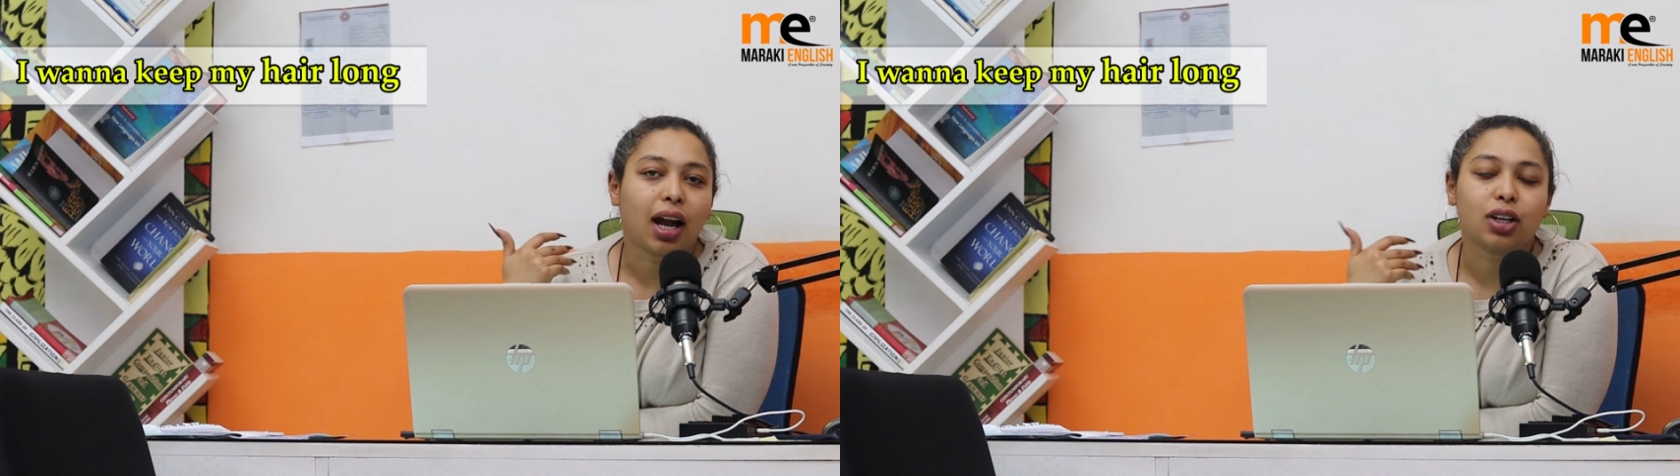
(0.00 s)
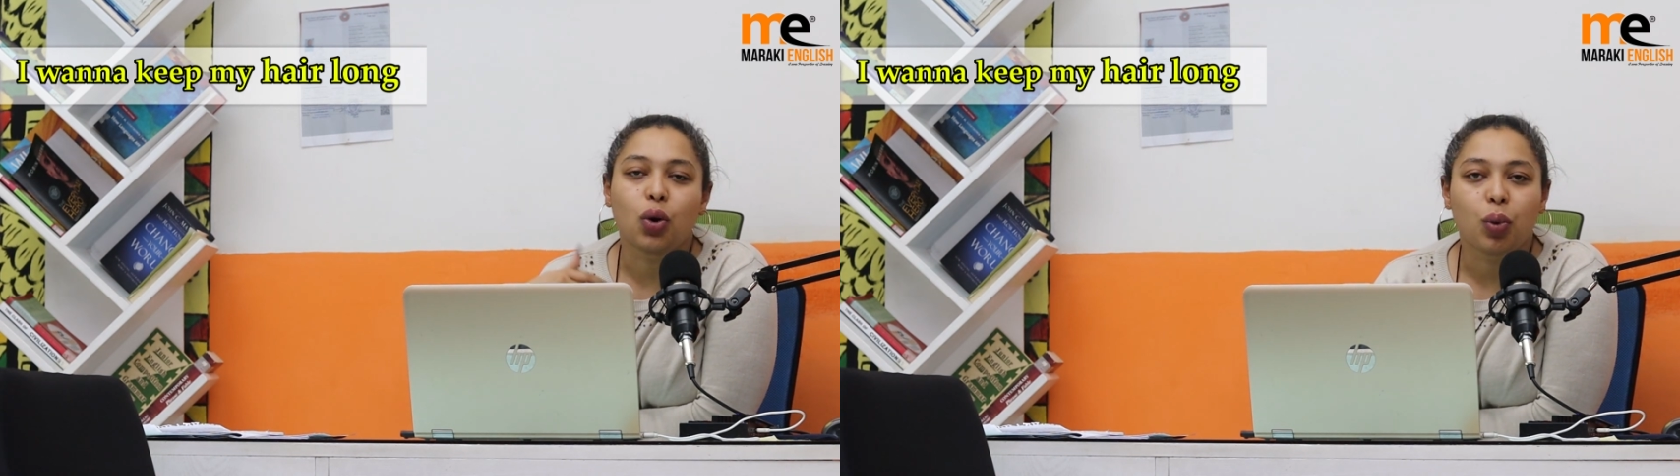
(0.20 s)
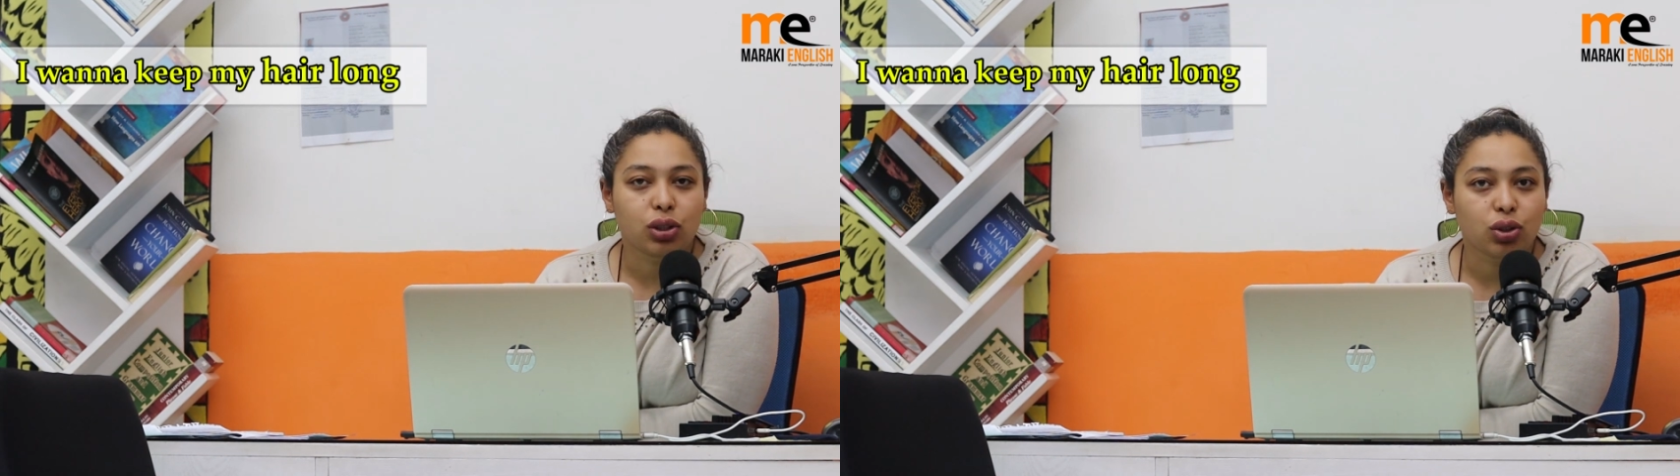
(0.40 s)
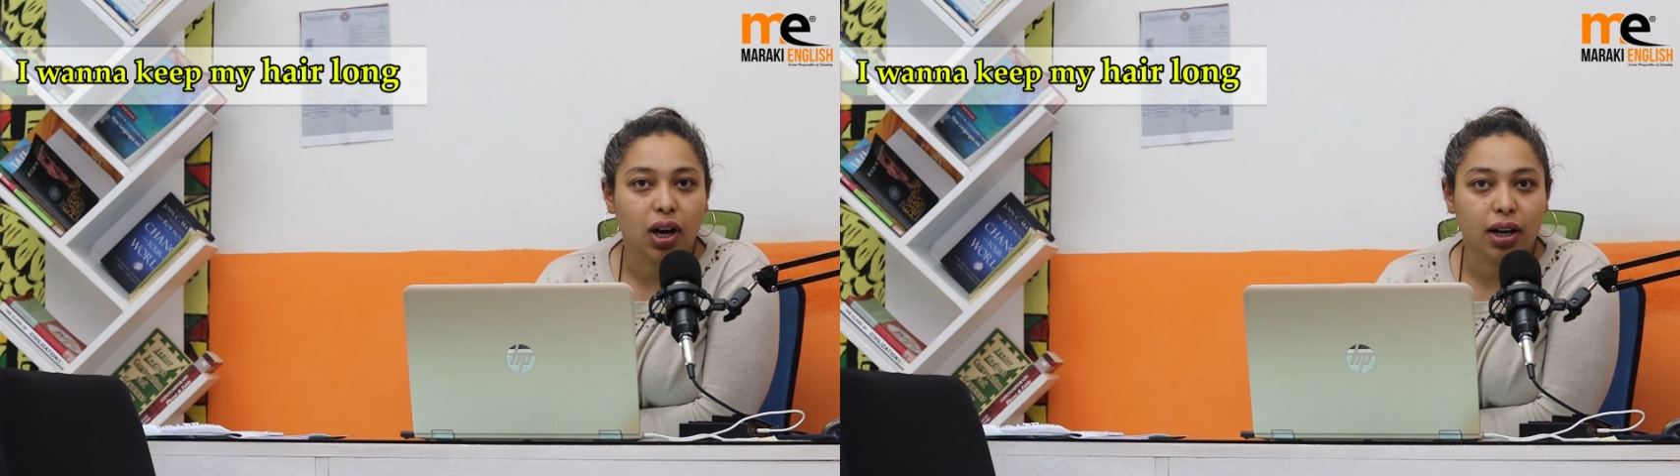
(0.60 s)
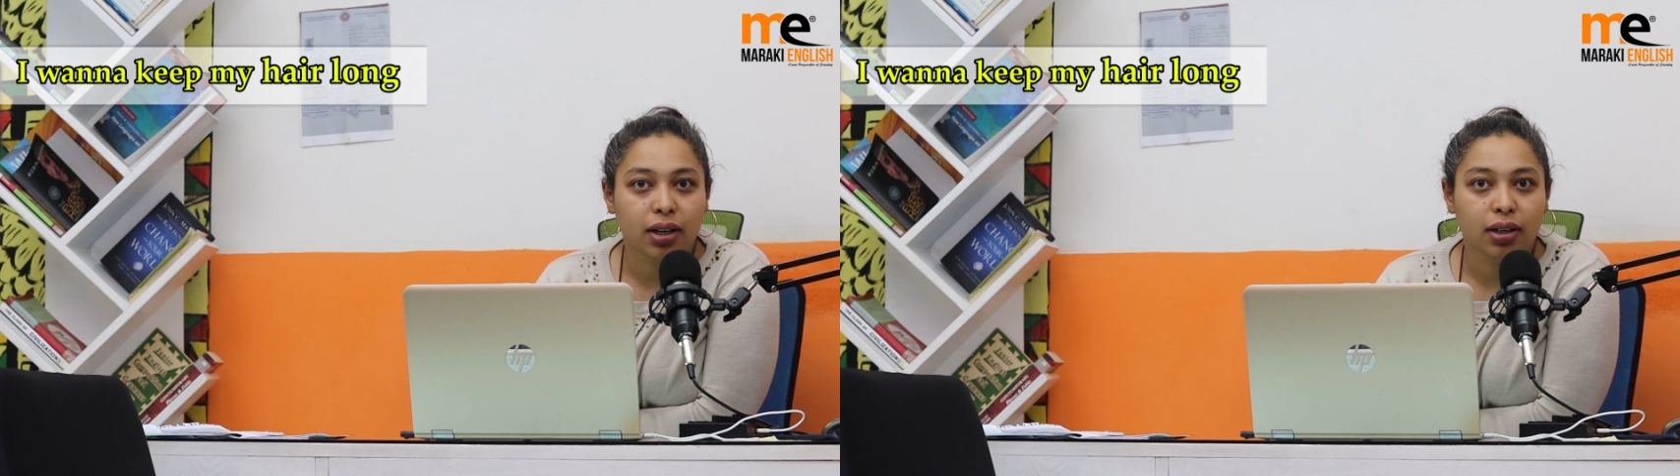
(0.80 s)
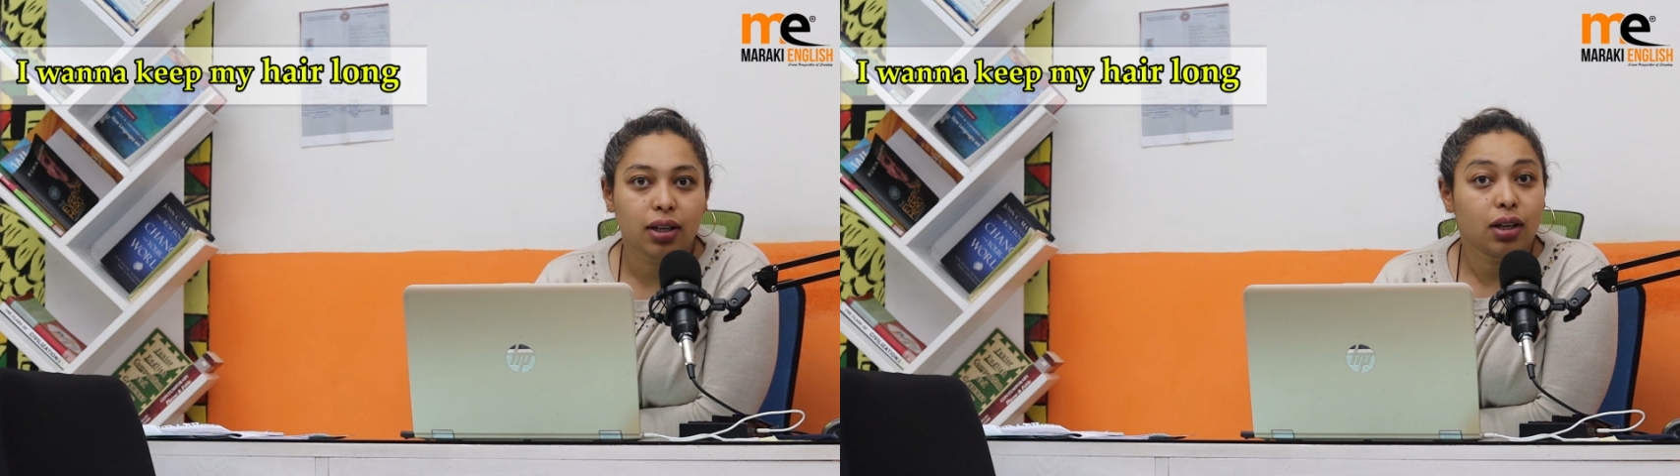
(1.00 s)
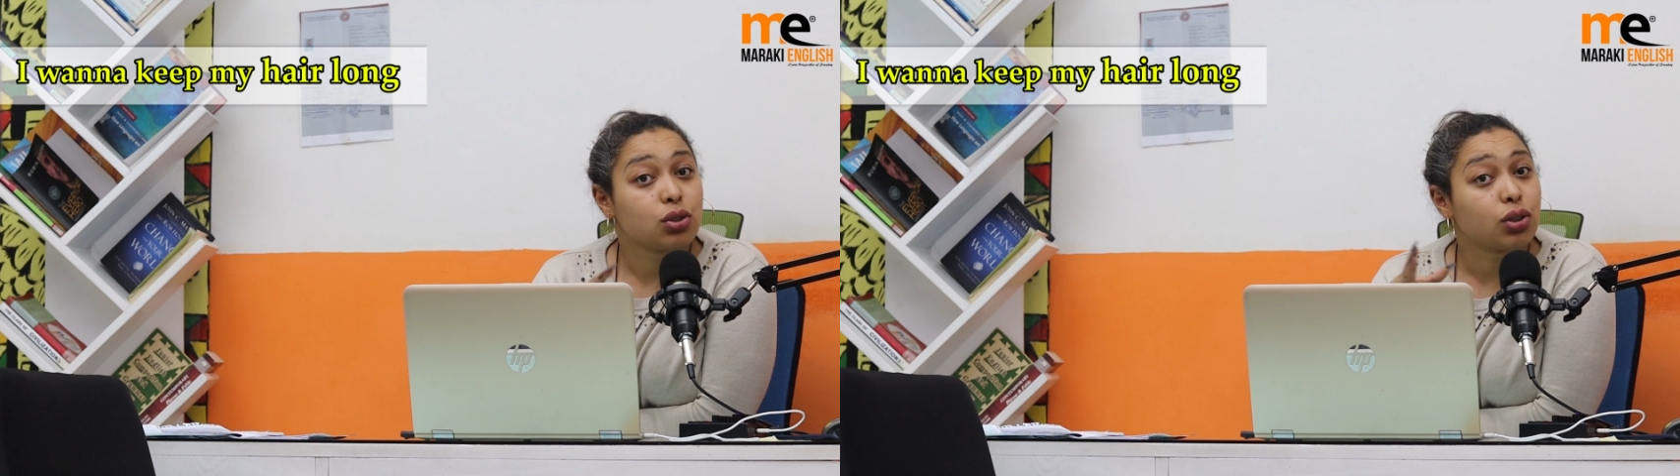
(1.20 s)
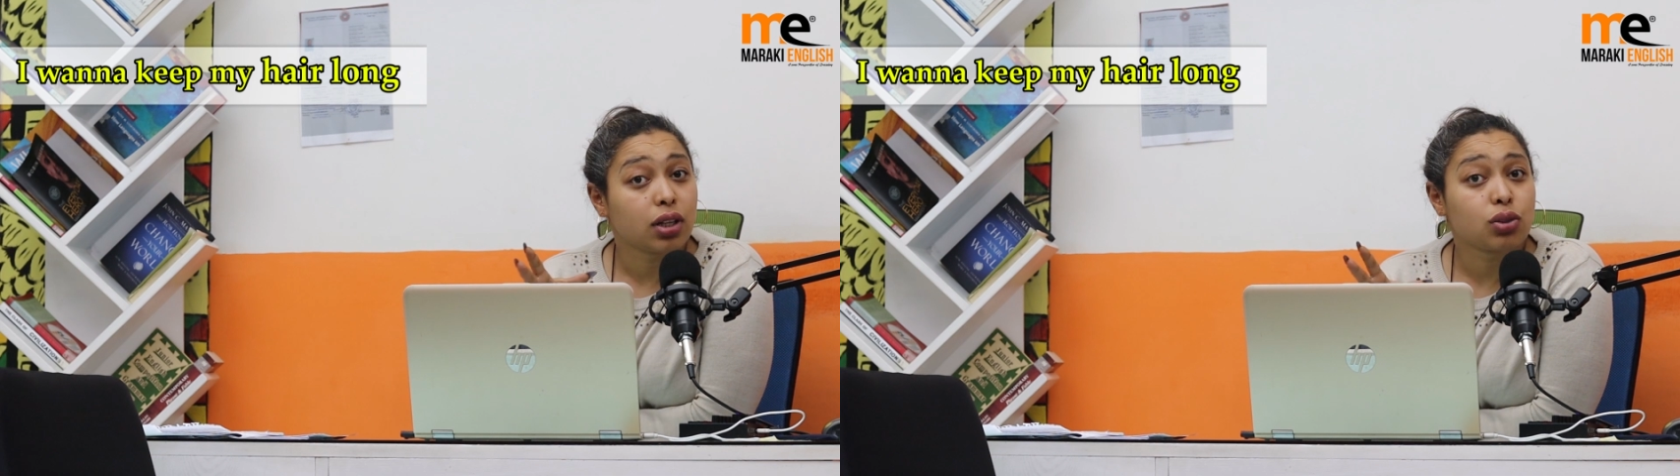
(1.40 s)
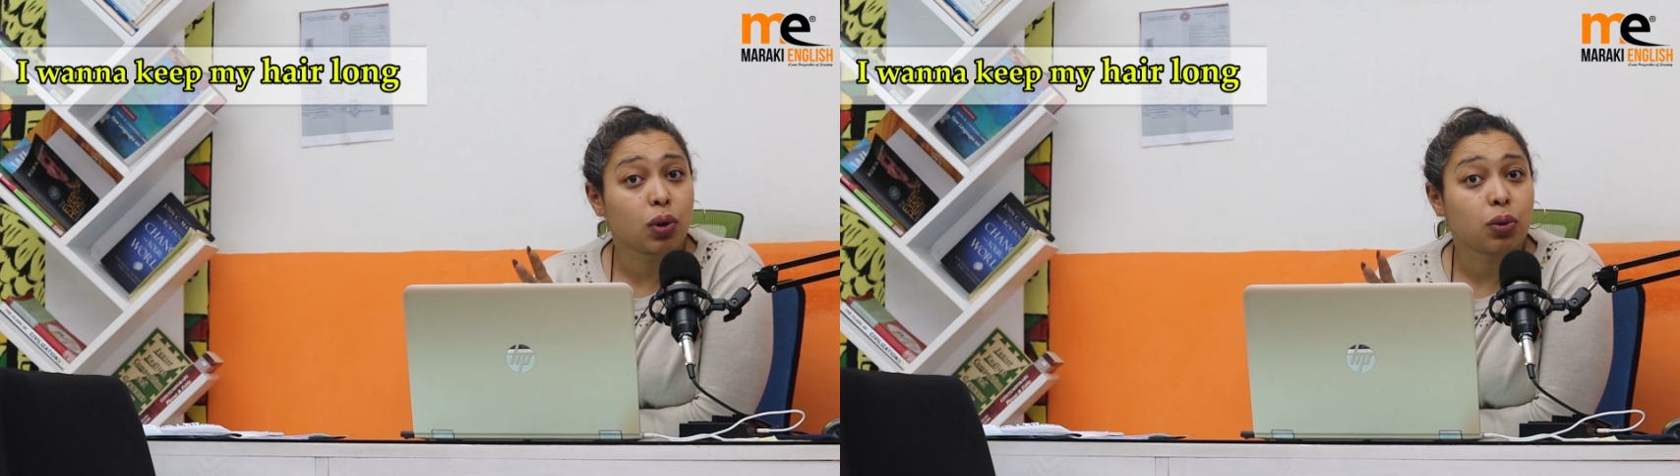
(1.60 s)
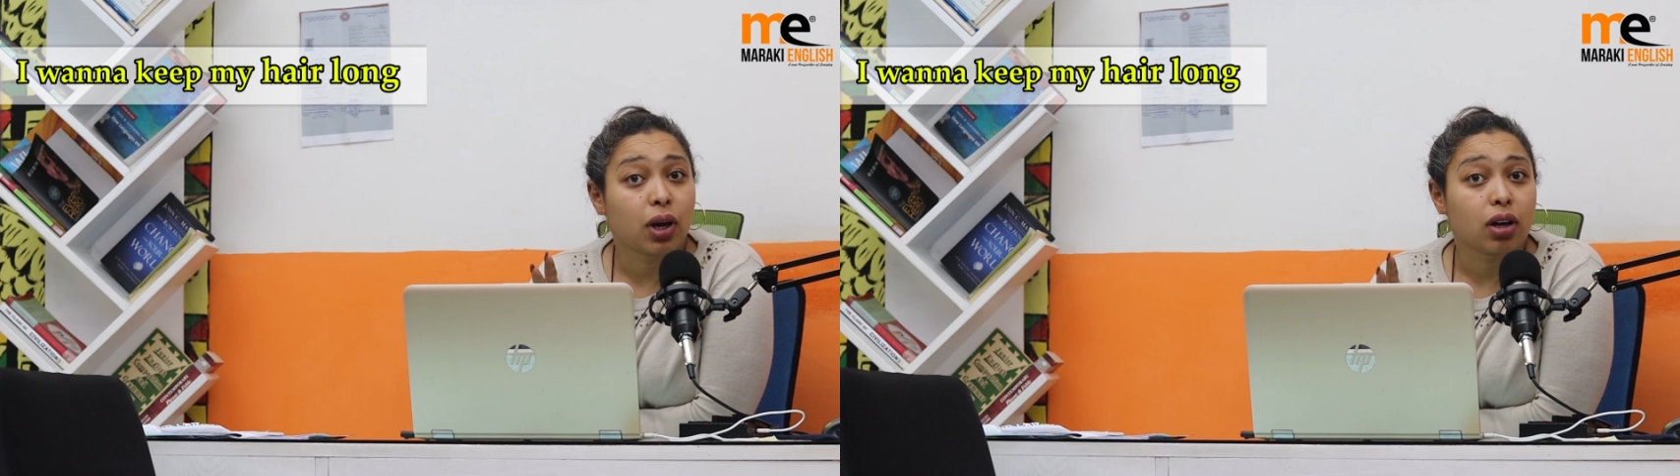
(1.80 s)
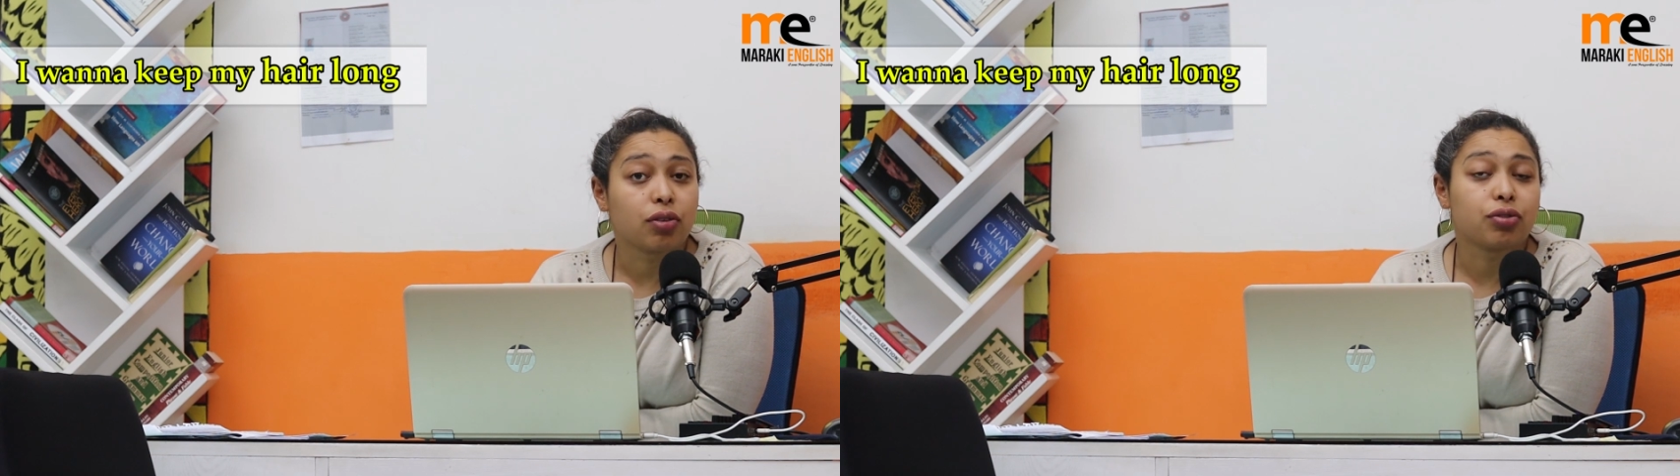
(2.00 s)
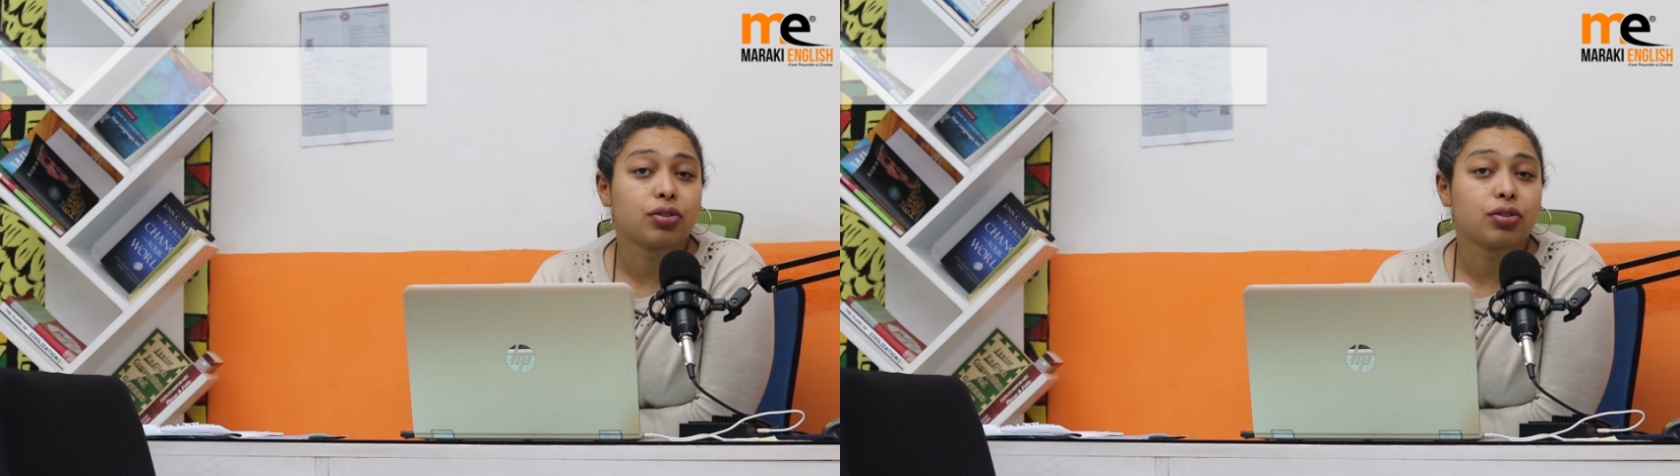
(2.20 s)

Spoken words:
I don't want to cut it. So that's one way